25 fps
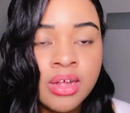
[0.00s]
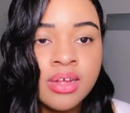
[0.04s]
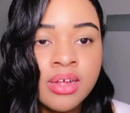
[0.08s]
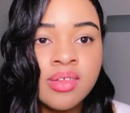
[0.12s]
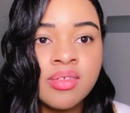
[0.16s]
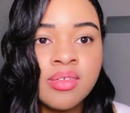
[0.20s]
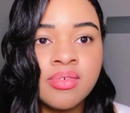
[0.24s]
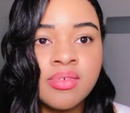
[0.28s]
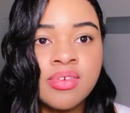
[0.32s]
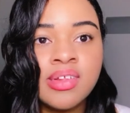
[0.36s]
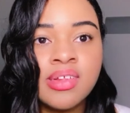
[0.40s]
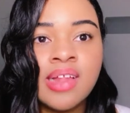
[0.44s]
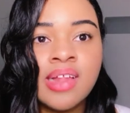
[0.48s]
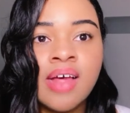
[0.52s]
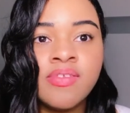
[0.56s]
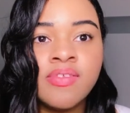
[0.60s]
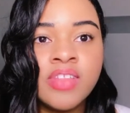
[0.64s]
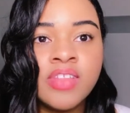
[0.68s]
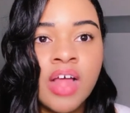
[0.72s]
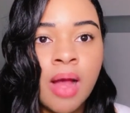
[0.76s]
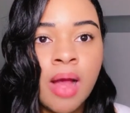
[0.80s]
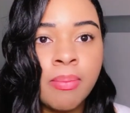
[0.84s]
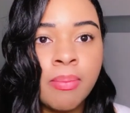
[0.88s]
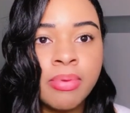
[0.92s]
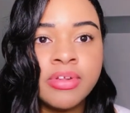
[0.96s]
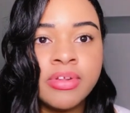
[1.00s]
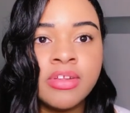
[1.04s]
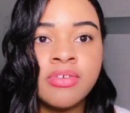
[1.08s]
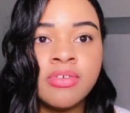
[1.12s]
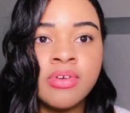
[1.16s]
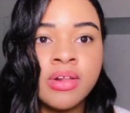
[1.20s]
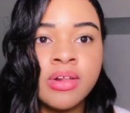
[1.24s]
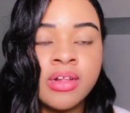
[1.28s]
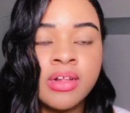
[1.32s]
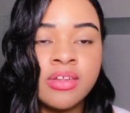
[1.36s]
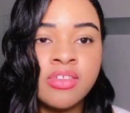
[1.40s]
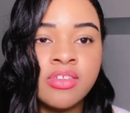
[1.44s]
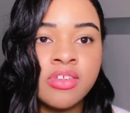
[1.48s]
So just having the
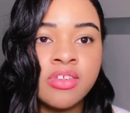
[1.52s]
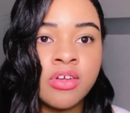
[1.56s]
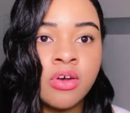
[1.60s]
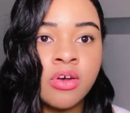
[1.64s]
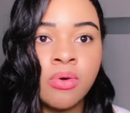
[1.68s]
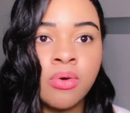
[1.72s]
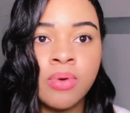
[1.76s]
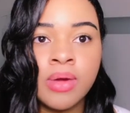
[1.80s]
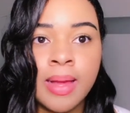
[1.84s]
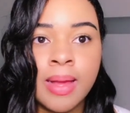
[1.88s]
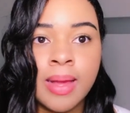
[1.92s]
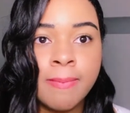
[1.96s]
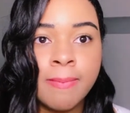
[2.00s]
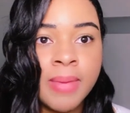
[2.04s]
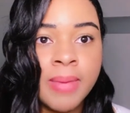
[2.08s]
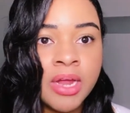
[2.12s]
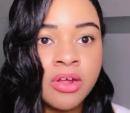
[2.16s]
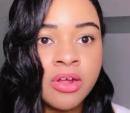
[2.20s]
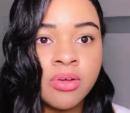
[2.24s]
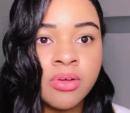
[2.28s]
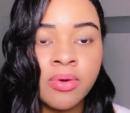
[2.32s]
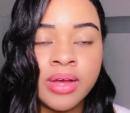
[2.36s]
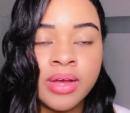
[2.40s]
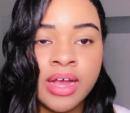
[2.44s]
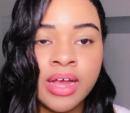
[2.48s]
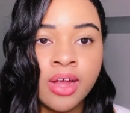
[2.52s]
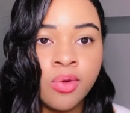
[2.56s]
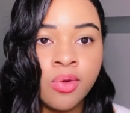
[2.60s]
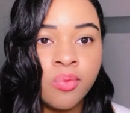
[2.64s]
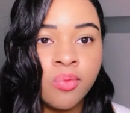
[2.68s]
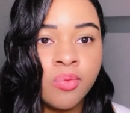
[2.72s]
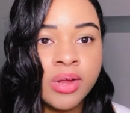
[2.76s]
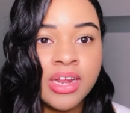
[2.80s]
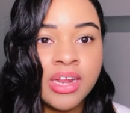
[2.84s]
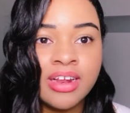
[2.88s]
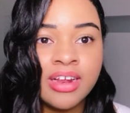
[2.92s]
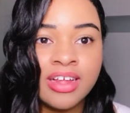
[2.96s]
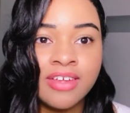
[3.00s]
opportunity to go and get medical care
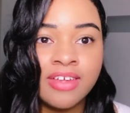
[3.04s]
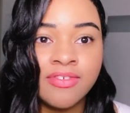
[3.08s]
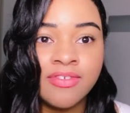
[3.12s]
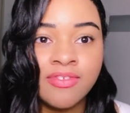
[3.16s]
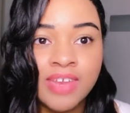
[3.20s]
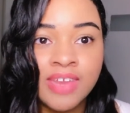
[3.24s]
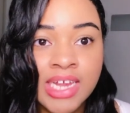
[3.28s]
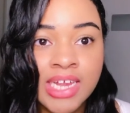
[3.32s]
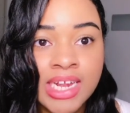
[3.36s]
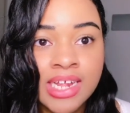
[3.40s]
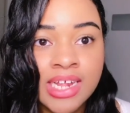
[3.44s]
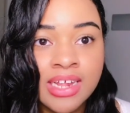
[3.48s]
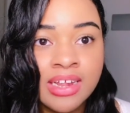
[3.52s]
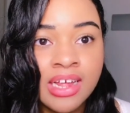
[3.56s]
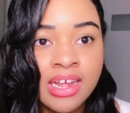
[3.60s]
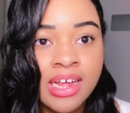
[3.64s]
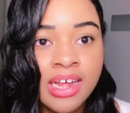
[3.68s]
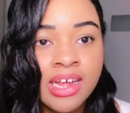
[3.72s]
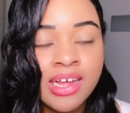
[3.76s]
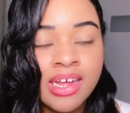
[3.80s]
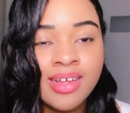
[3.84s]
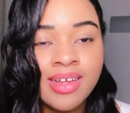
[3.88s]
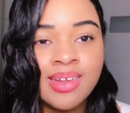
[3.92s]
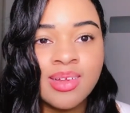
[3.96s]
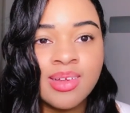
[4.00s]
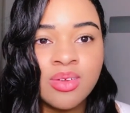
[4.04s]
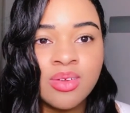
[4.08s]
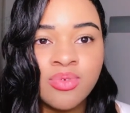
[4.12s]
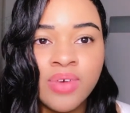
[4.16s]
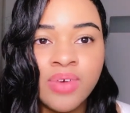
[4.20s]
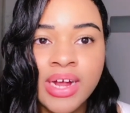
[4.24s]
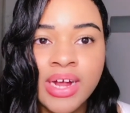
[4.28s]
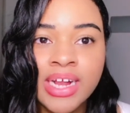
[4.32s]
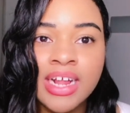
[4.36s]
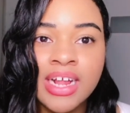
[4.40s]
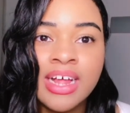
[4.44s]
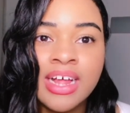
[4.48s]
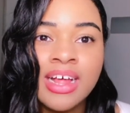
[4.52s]
when and if needed is
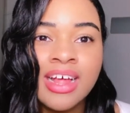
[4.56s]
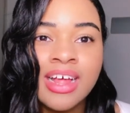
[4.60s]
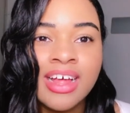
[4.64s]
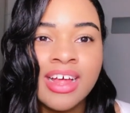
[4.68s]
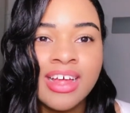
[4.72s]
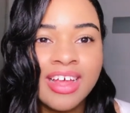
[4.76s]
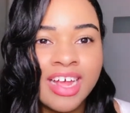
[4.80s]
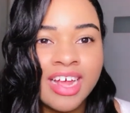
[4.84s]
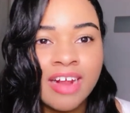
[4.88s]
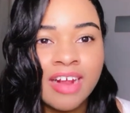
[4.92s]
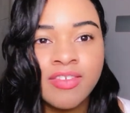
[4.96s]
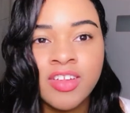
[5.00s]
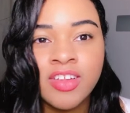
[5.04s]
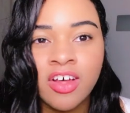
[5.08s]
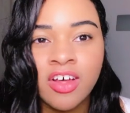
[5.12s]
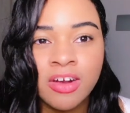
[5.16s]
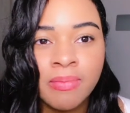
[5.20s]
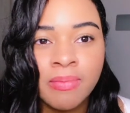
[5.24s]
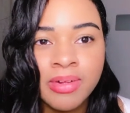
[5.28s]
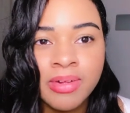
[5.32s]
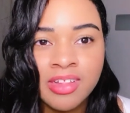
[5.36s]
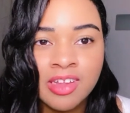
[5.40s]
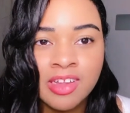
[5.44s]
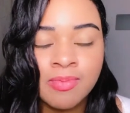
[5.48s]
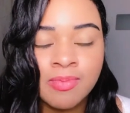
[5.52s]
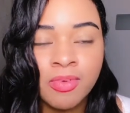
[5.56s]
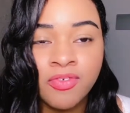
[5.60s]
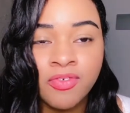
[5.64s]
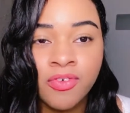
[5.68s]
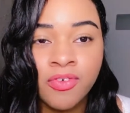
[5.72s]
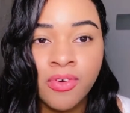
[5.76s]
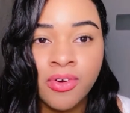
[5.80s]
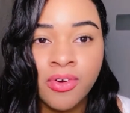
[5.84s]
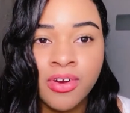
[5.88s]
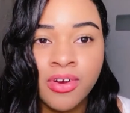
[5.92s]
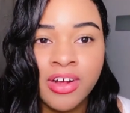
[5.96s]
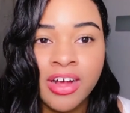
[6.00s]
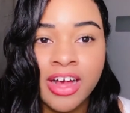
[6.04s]
great. Again, I've talked about this
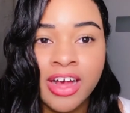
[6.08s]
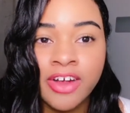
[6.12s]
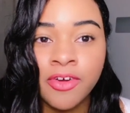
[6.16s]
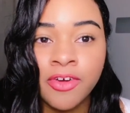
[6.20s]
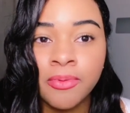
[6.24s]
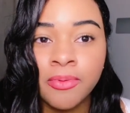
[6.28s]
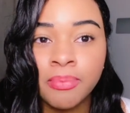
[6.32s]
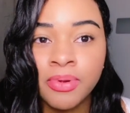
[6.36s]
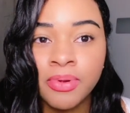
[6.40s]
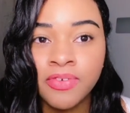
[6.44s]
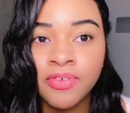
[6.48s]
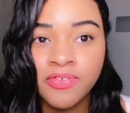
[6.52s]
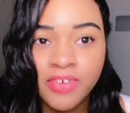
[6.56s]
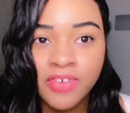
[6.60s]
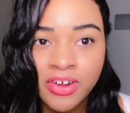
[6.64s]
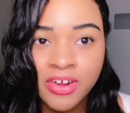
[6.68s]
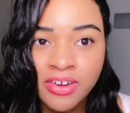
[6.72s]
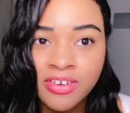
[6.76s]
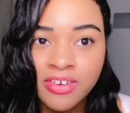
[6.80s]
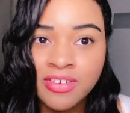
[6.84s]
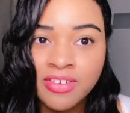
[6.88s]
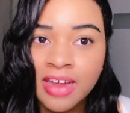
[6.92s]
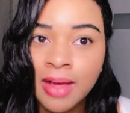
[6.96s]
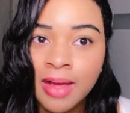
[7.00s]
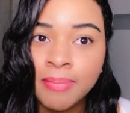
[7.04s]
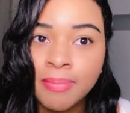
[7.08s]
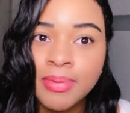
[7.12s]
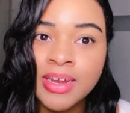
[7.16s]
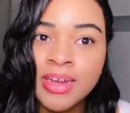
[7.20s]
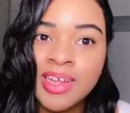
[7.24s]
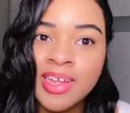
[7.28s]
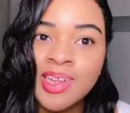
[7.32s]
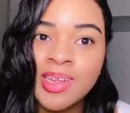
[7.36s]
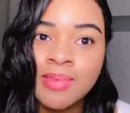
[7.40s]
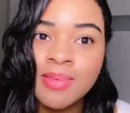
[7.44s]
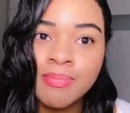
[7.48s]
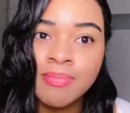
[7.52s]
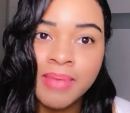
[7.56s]
before. I don't prefer
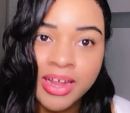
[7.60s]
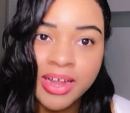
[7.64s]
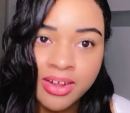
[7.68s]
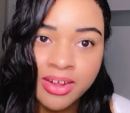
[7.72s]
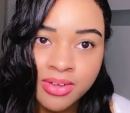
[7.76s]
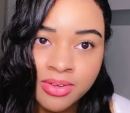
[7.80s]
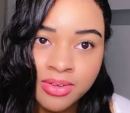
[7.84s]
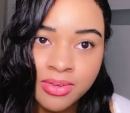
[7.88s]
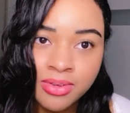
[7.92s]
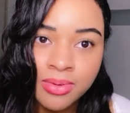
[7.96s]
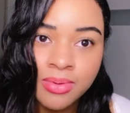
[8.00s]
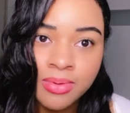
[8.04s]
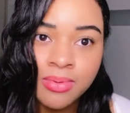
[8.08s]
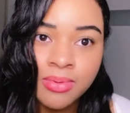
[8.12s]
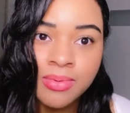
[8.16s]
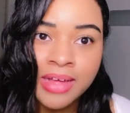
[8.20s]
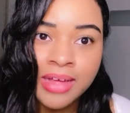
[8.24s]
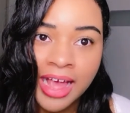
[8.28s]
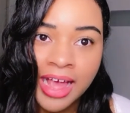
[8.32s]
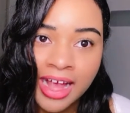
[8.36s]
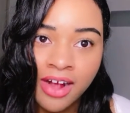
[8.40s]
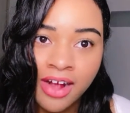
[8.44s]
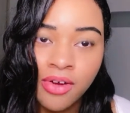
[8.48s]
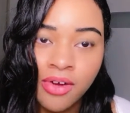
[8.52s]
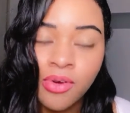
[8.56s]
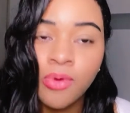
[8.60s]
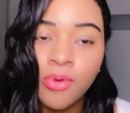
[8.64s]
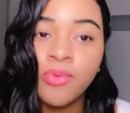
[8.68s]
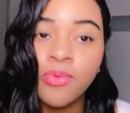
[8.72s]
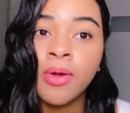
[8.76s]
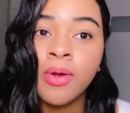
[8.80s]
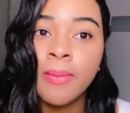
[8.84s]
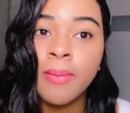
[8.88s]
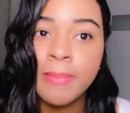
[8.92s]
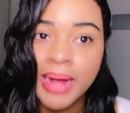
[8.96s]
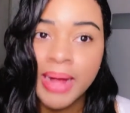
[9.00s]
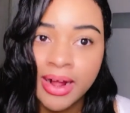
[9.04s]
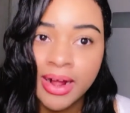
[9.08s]
Japanese medical care
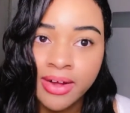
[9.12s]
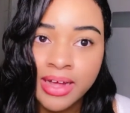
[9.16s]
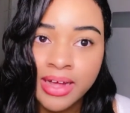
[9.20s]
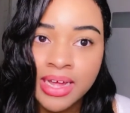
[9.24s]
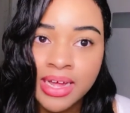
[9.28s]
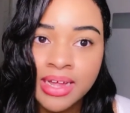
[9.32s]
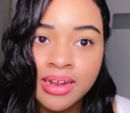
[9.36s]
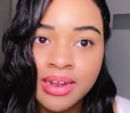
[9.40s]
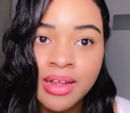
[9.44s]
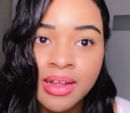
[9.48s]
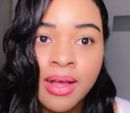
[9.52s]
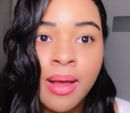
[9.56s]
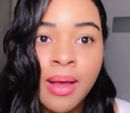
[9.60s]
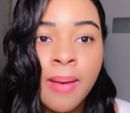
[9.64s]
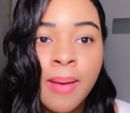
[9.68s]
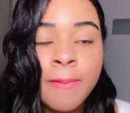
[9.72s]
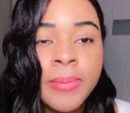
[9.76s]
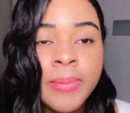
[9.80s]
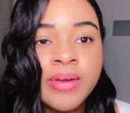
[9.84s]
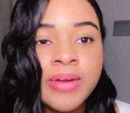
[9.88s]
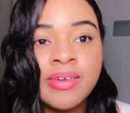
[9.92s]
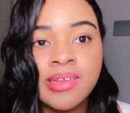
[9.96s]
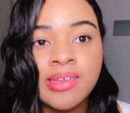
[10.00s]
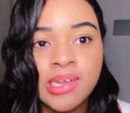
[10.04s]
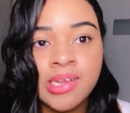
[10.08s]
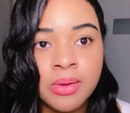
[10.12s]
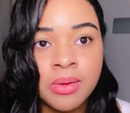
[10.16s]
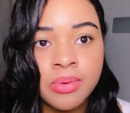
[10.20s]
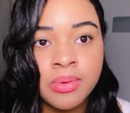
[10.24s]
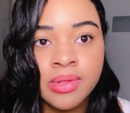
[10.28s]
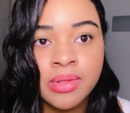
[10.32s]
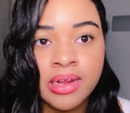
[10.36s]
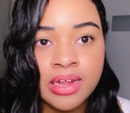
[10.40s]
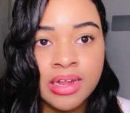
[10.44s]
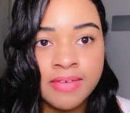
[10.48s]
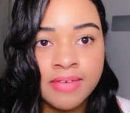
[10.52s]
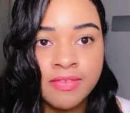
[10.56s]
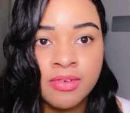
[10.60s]
over American, but just knowing
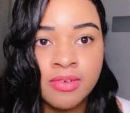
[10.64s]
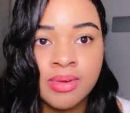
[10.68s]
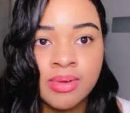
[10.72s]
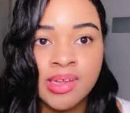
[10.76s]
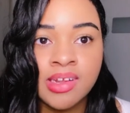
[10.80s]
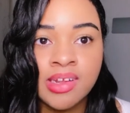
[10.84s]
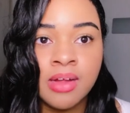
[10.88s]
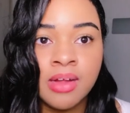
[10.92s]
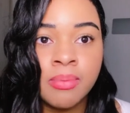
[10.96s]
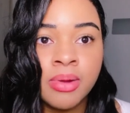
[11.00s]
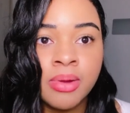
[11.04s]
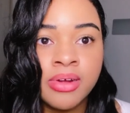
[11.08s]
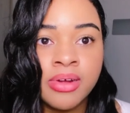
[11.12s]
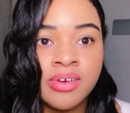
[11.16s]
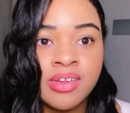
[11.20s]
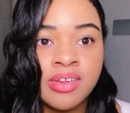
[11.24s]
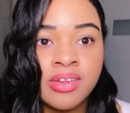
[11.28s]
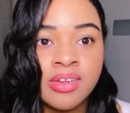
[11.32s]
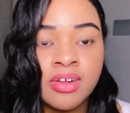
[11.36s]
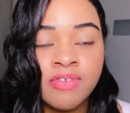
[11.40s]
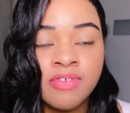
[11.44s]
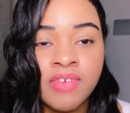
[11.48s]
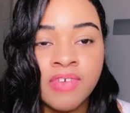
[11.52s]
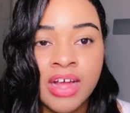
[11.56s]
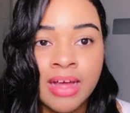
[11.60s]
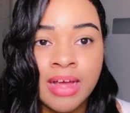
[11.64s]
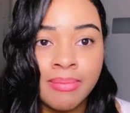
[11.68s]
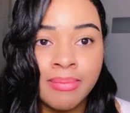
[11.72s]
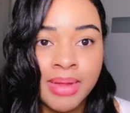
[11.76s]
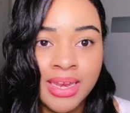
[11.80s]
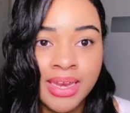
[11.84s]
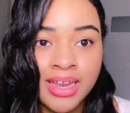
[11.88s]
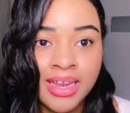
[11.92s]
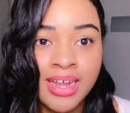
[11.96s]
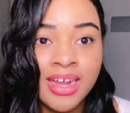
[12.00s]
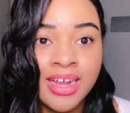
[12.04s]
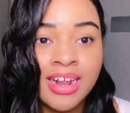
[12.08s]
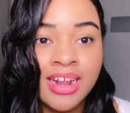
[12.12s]
that if there is an emergency or if I am
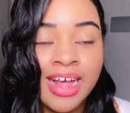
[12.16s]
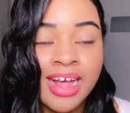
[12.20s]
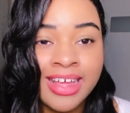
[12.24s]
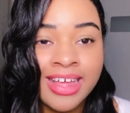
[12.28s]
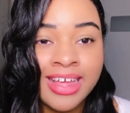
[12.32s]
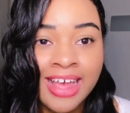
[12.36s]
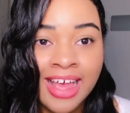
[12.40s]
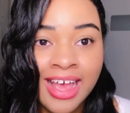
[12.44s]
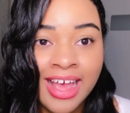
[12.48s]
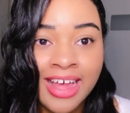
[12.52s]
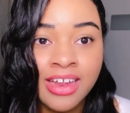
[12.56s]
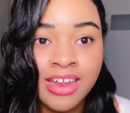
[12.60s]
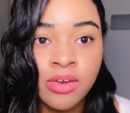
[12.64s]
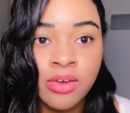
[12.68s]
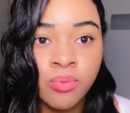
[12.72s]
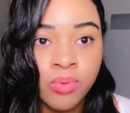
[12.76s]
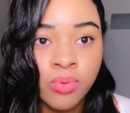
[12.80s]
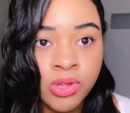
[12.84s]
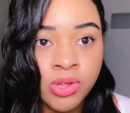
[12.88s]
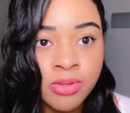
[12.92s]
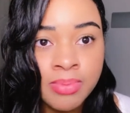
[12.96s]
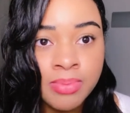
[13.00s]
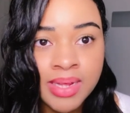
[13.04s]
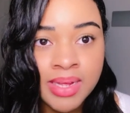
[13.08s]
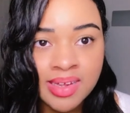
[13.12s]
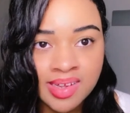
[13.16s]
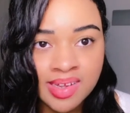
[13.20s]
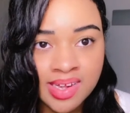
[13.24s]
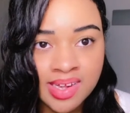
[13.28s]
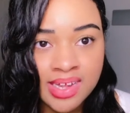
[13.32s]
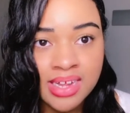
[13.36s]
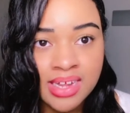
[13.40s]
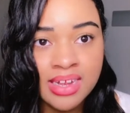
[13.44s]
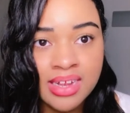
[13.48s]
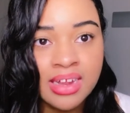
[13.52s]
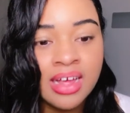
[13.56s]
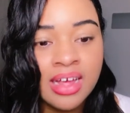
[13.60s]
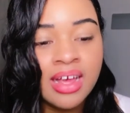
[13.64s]
in need, I can and will be
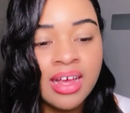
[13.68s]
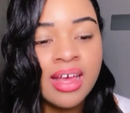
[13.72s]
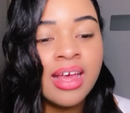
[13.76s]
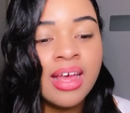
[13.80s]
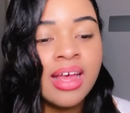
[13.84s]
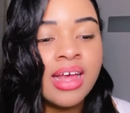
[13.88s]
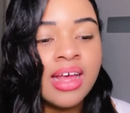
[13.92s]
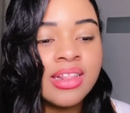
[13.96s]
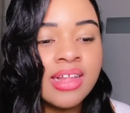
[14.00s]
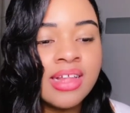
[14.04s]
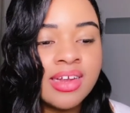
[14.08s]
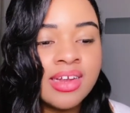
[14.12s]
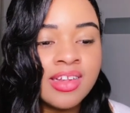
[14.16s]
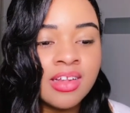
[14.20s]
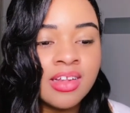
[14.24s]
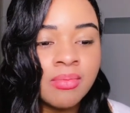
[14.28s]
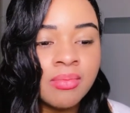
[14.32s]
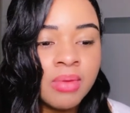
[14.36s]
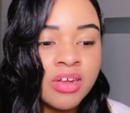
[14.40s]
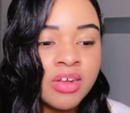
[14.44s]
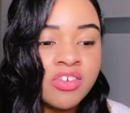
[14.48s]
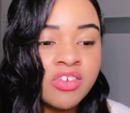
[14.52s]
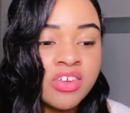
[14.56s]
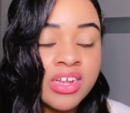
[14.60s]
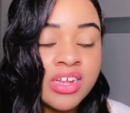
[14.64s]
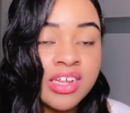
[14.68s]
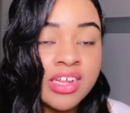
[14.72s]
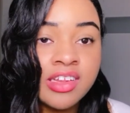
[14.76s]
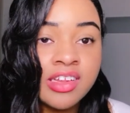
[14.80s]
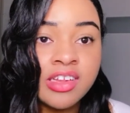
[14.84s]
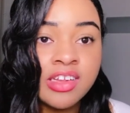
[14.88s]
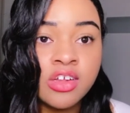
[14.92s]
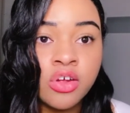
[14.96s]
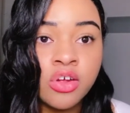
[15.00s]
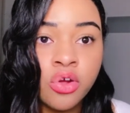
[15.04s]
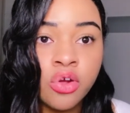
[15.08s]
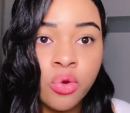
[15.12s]
seen, and that is a much easier,